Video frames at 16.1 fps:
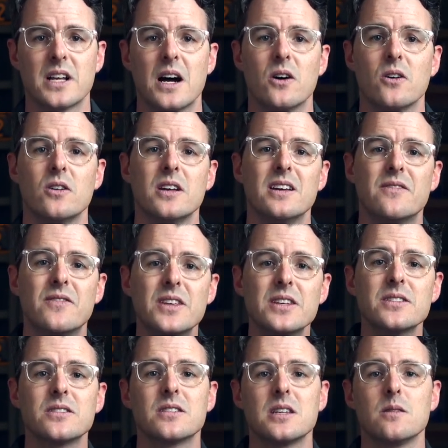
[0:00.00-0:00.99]
Now, if
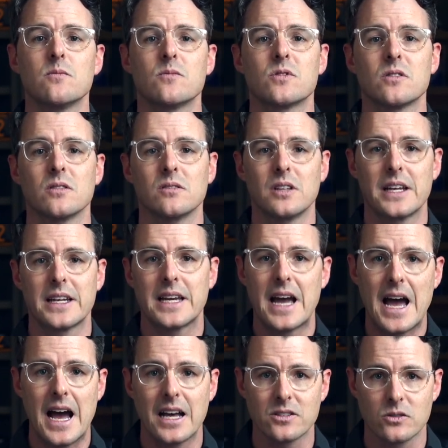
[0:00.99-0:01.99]
this seems like a
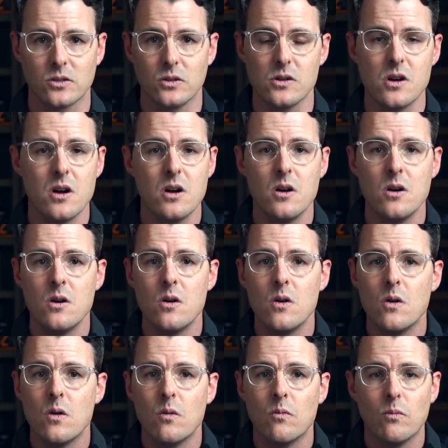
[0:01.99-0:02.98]
hassle,
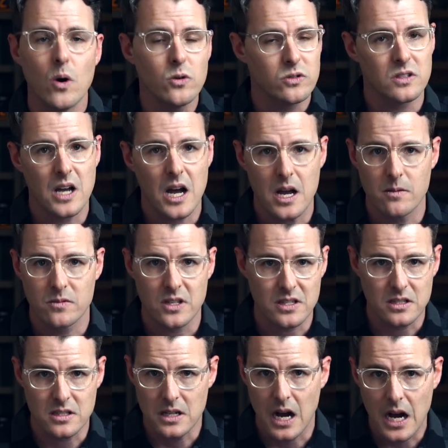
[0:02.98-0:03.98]
most times
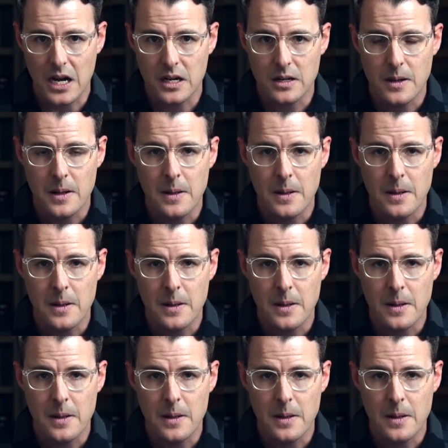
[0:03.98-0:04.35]
it's not,